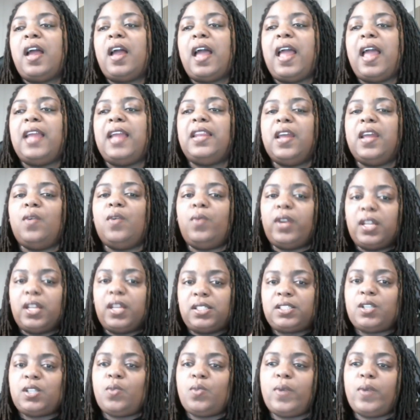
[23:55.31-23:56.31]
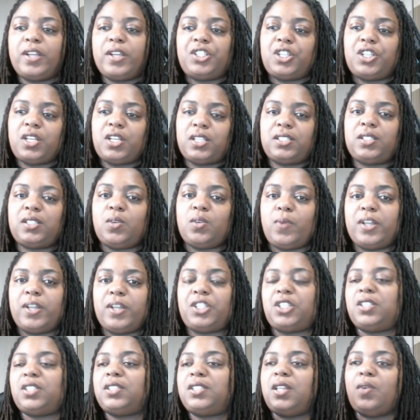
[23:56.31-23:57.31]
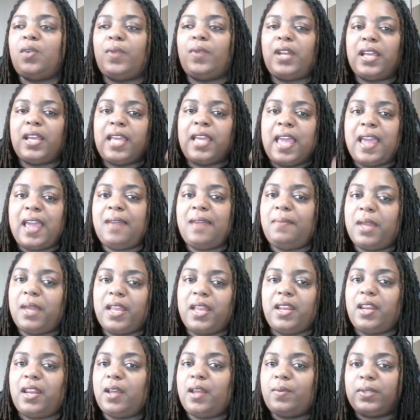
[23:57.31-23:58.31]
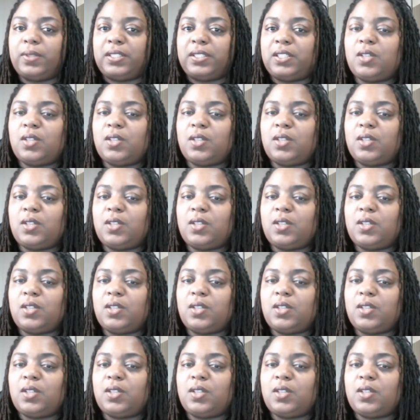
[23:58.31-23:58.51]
And then when it's tuition, it's tuition. So when it came in, it was